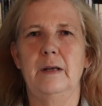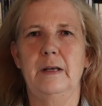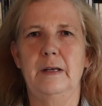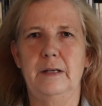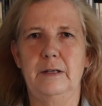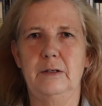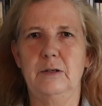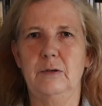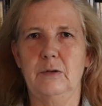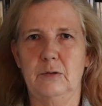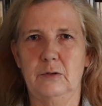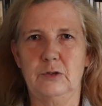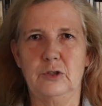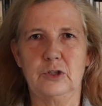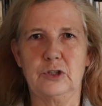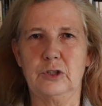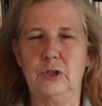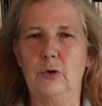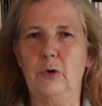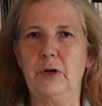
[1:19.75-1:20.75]
in
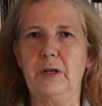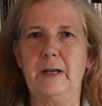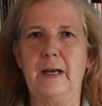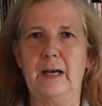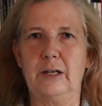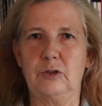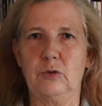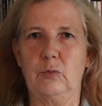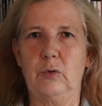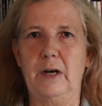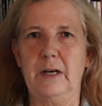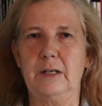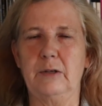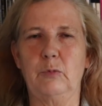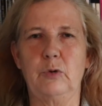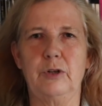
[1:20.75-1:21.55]
just learning how to write,